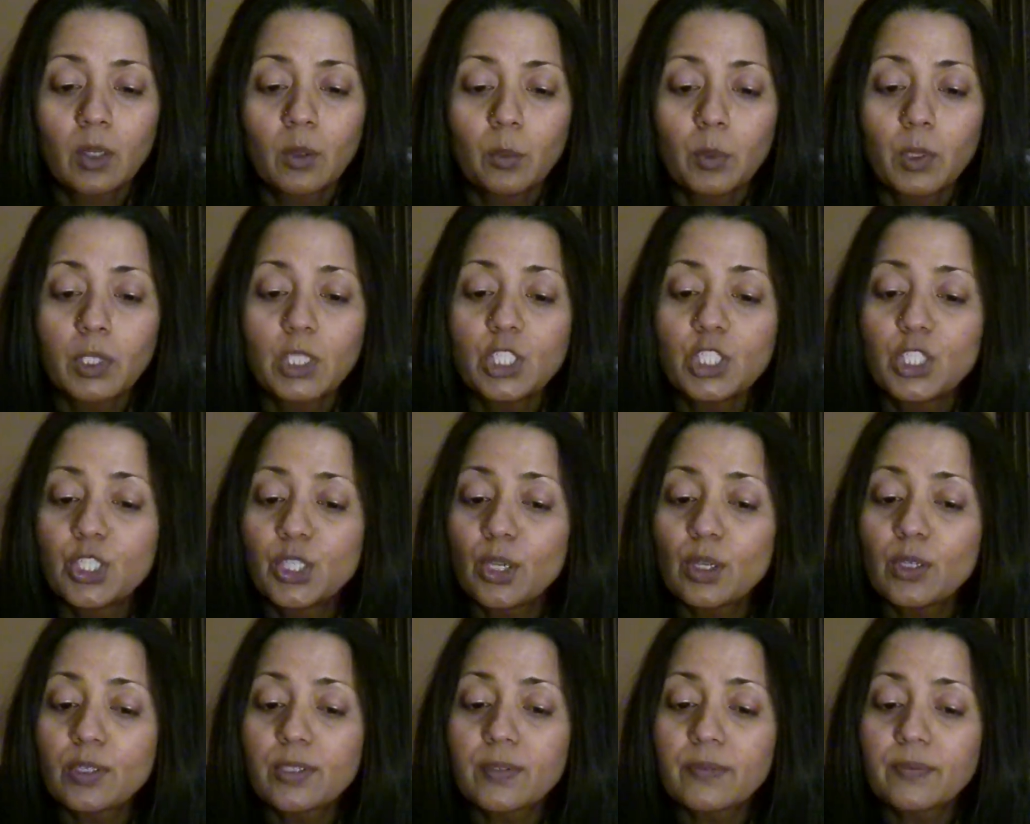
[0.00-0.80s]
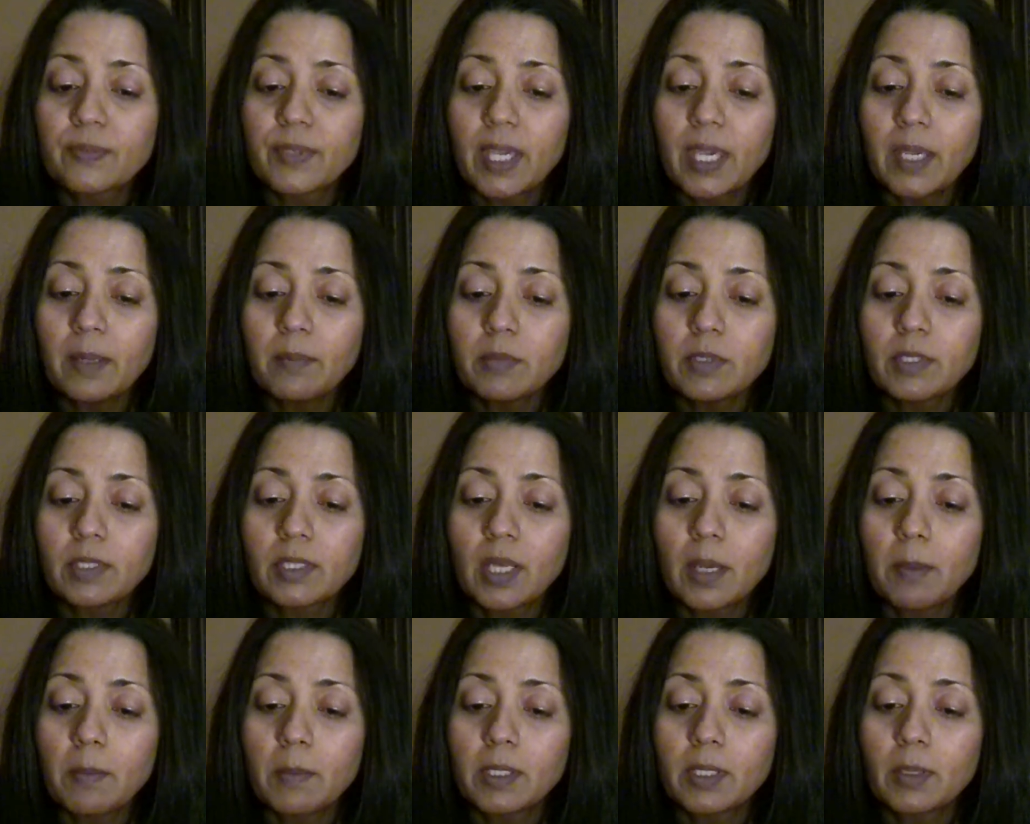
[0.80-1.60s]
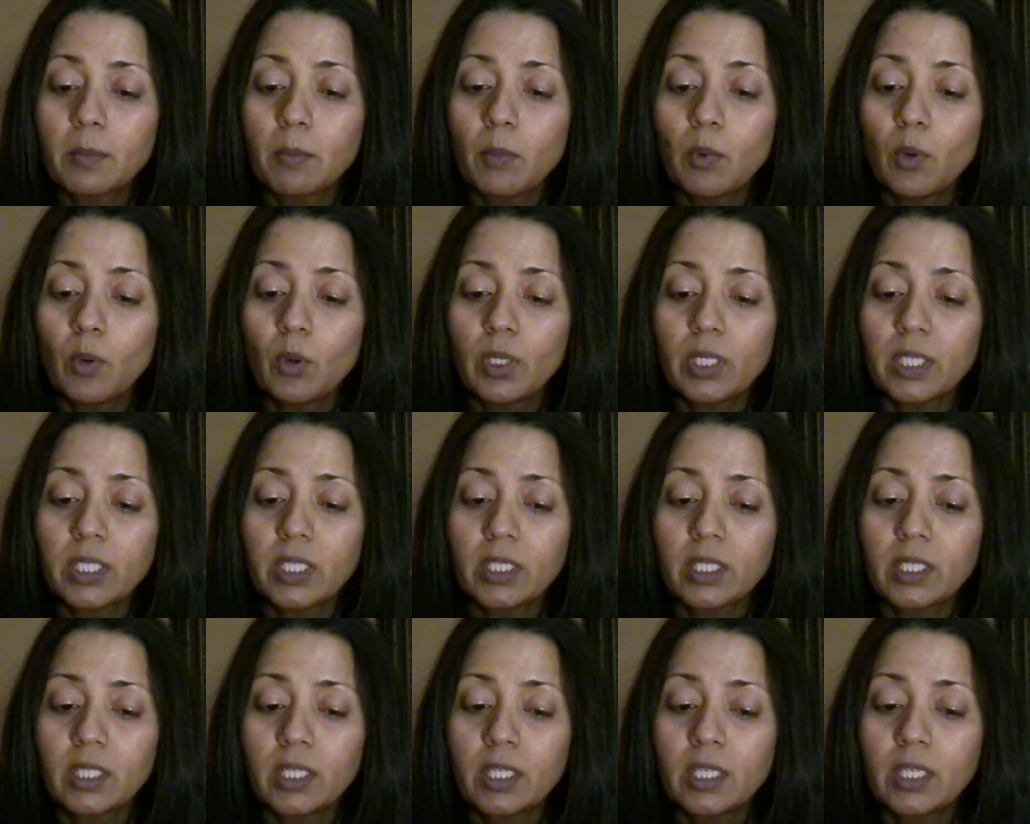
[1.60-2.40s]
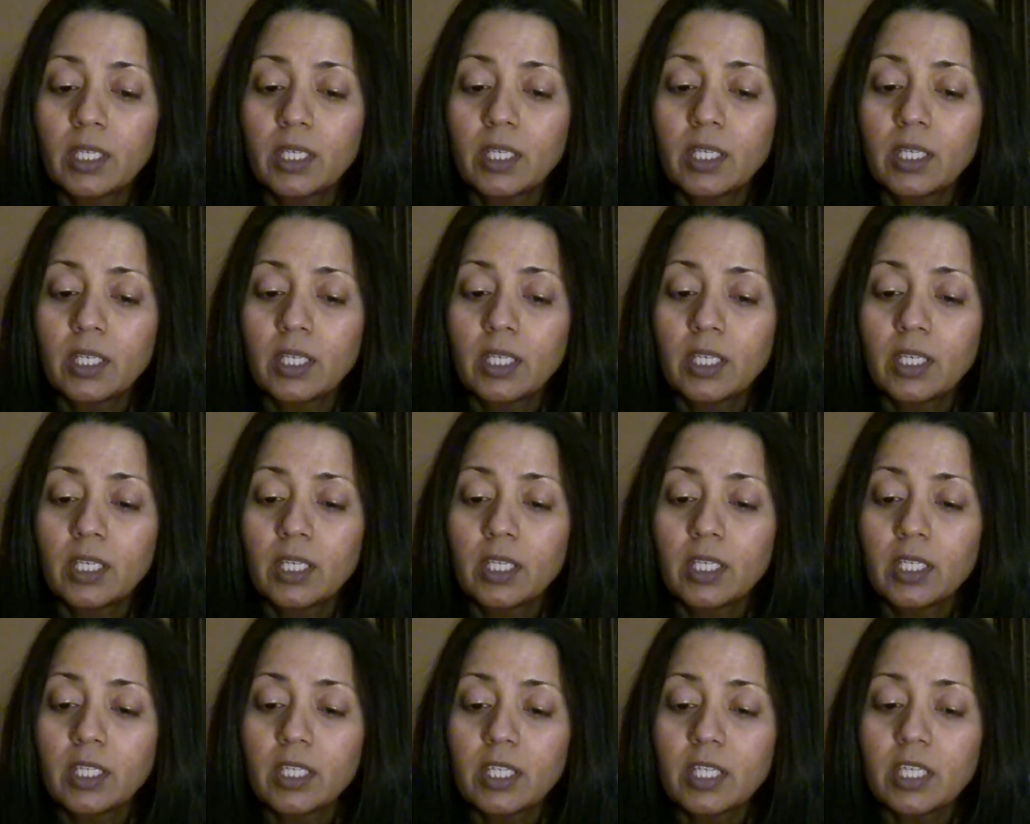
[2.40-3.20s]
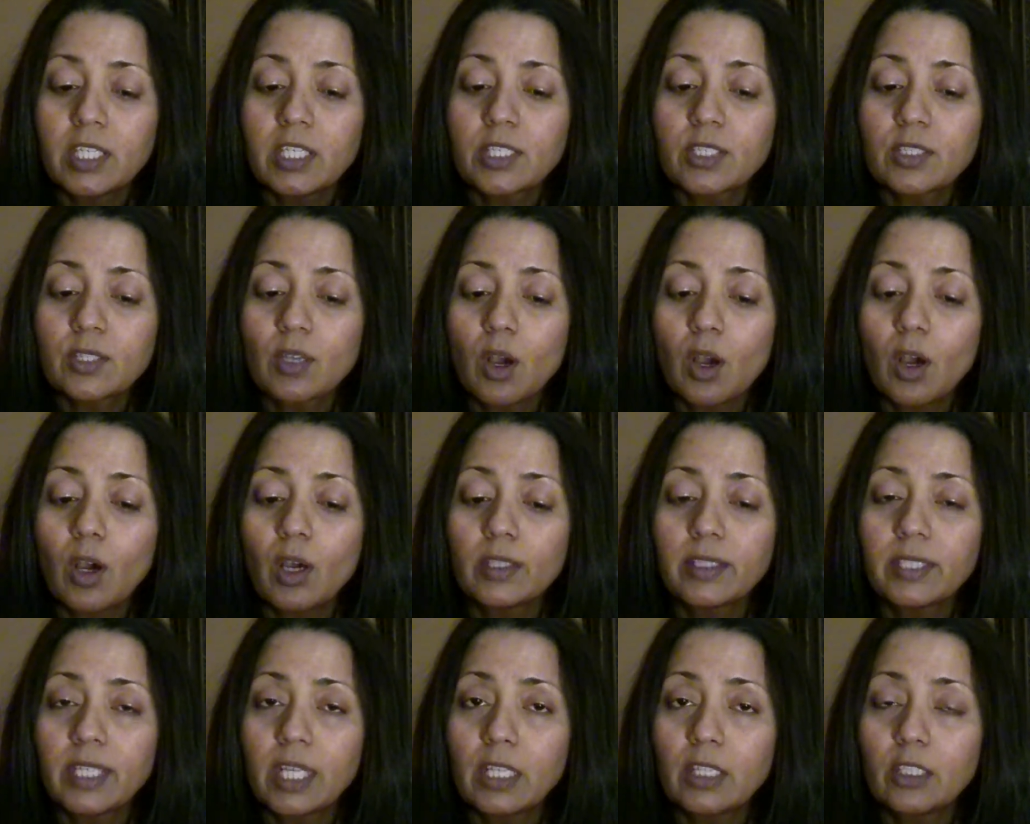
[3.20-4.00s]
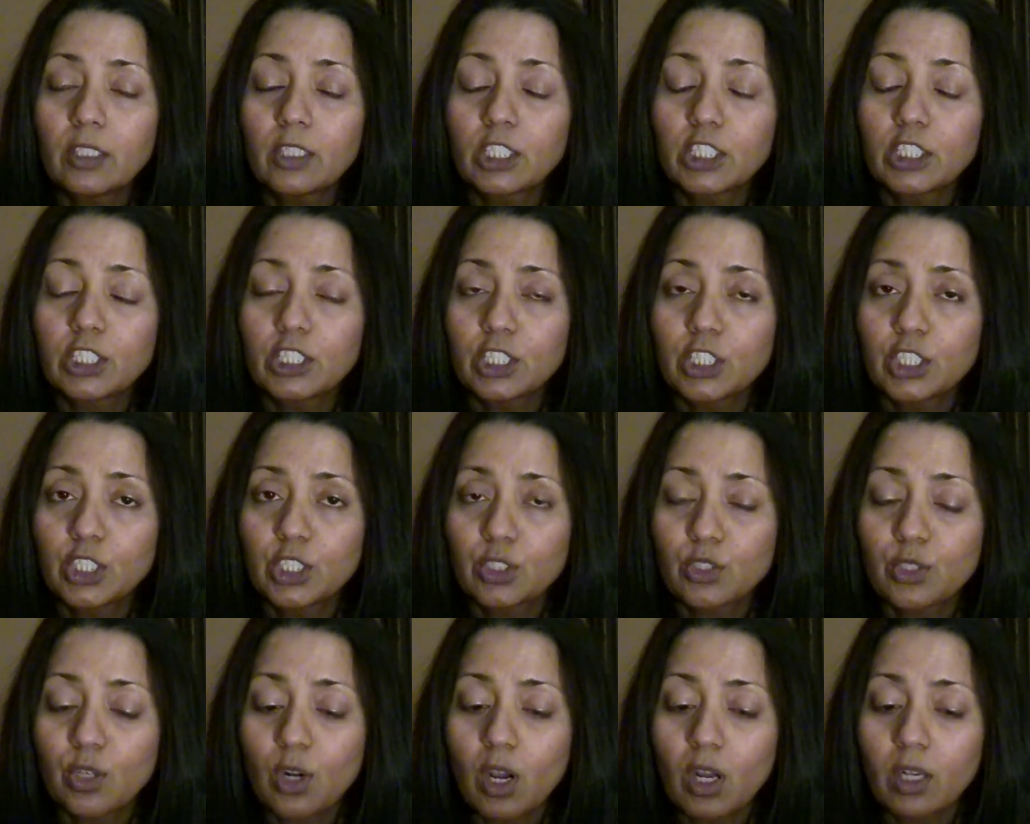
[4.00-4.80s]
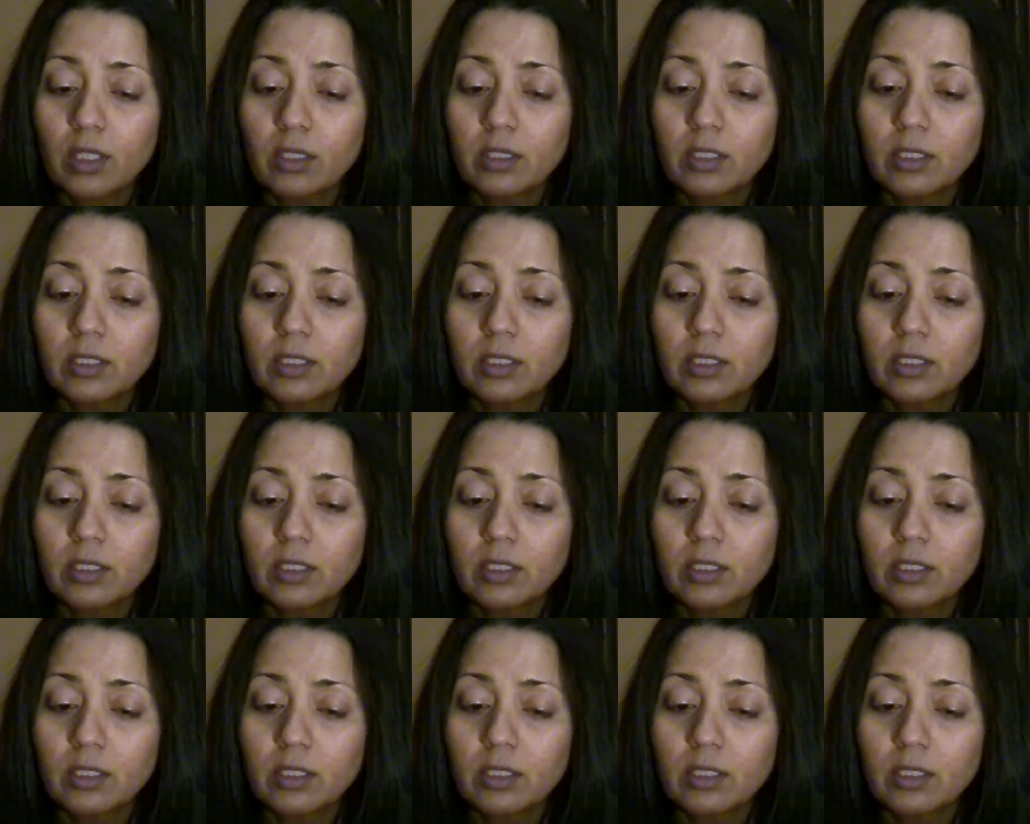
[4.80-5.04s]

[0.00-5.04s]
When Joseph came to them in the morning, he saw they looked distraught.